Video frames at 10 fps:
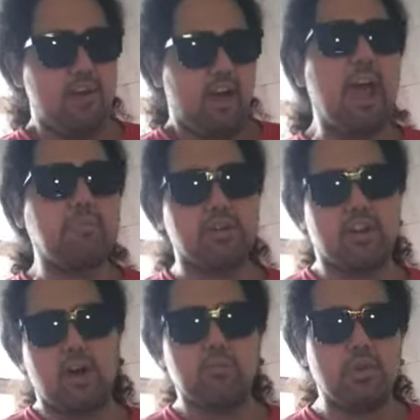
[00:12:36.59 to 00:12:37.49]
I'm gonna
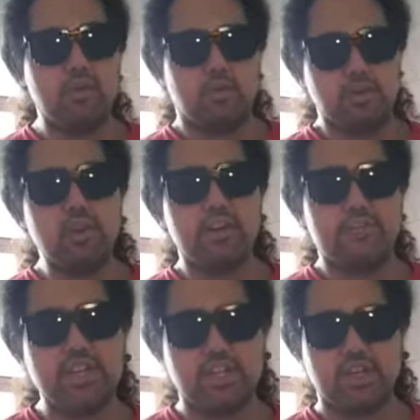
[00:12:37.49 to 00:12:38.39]
come with you on your
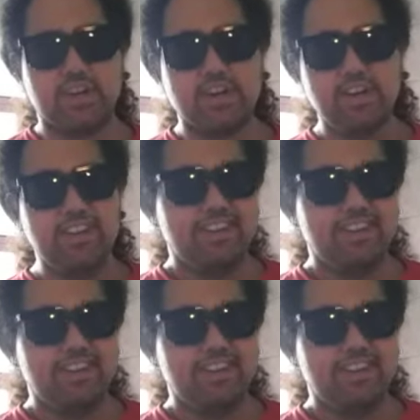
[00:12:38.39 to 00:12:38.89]
adventure.